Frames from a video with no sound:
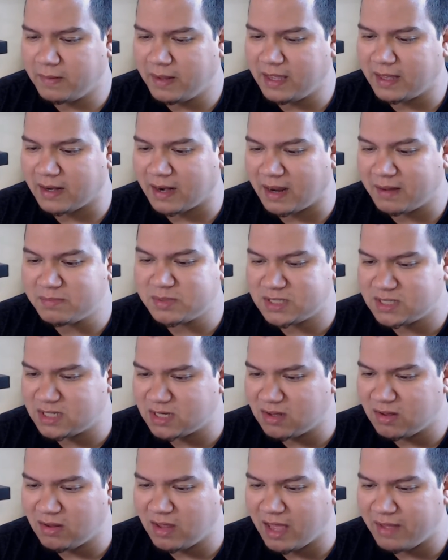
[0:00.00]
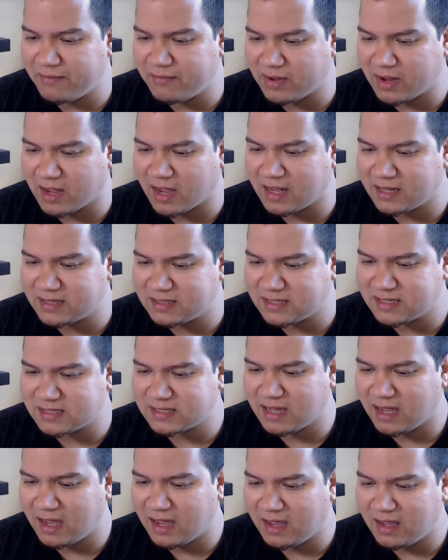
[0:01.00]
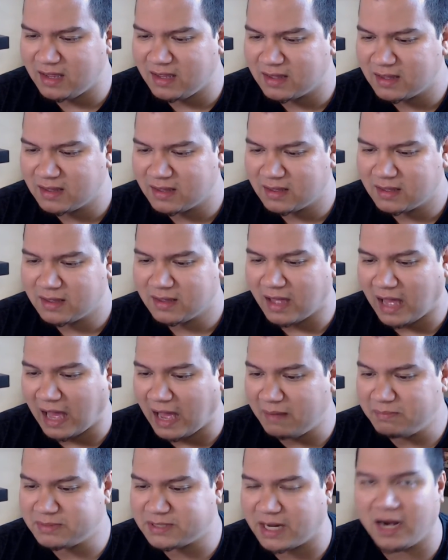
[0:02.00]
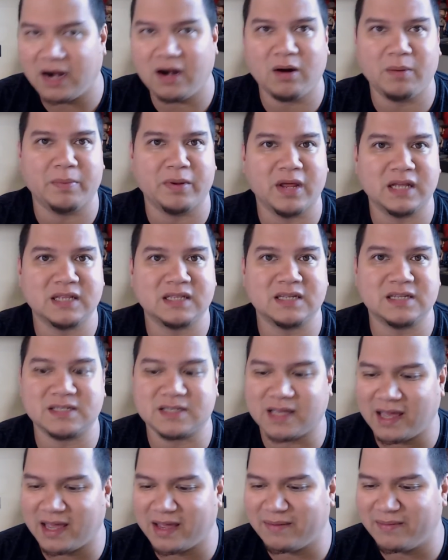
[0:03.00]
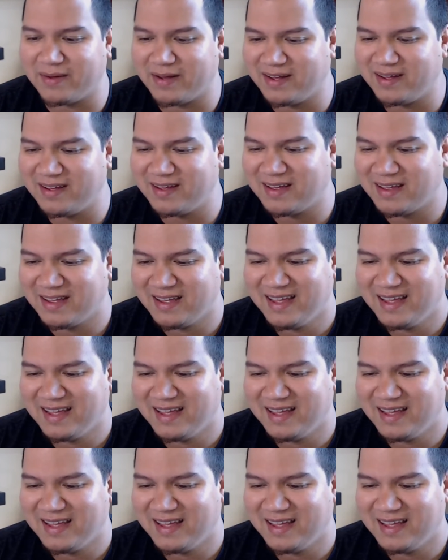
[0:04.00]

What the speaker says: man, I'm still haven't caught this guy. I'm terrible at this game, huh?